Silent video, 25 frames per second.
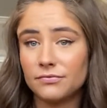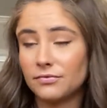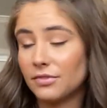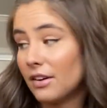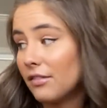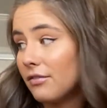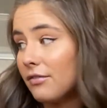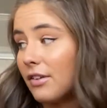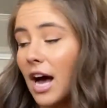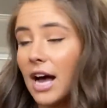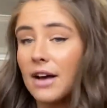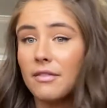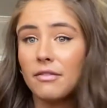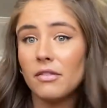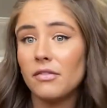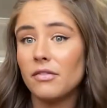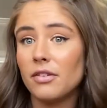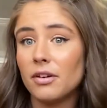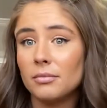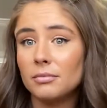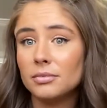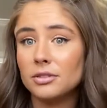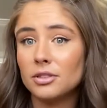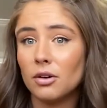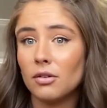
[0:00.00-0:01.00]
5 of
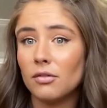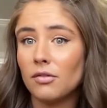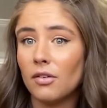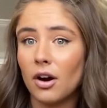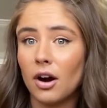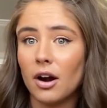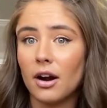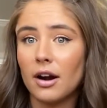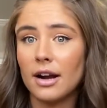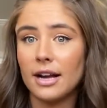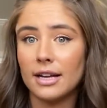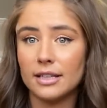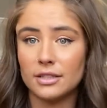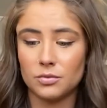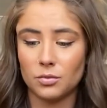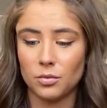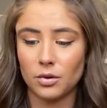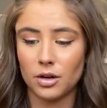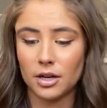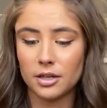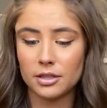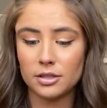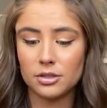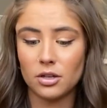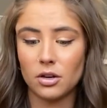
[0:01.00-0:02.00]
them so far, it's
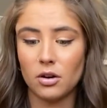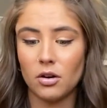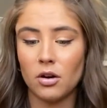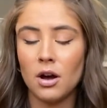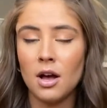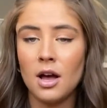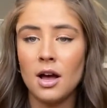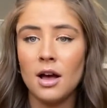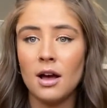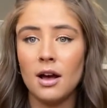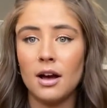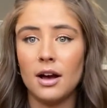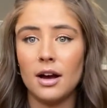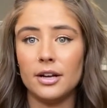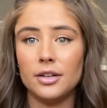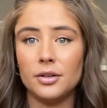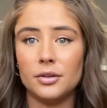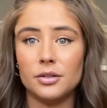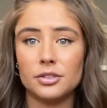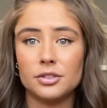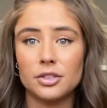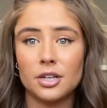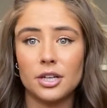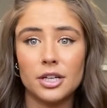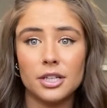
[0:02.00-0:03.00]
worked. So you
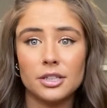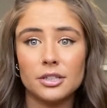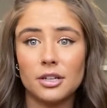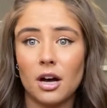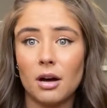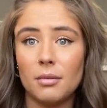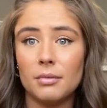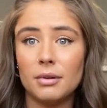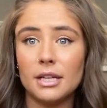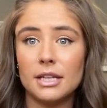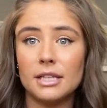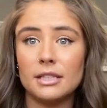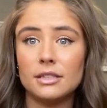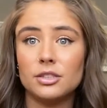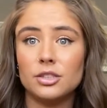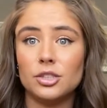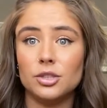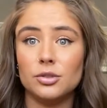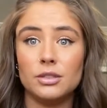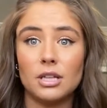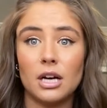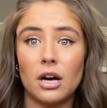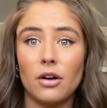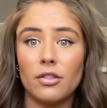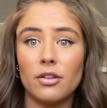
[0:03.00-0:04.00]
assert your dominance, you
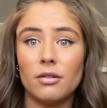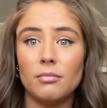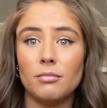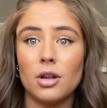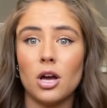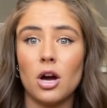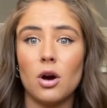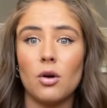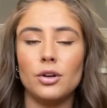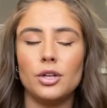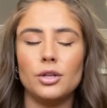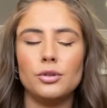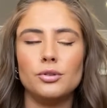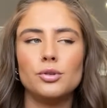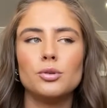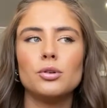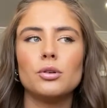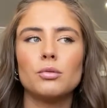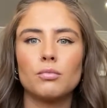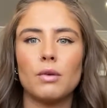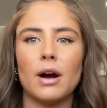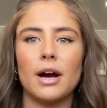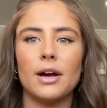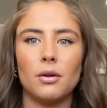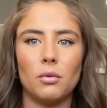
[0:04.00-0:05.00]
tell them no, and you do it
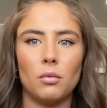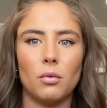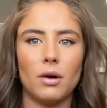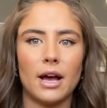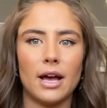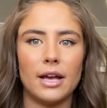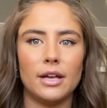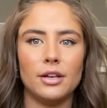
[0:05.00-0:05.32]
right away.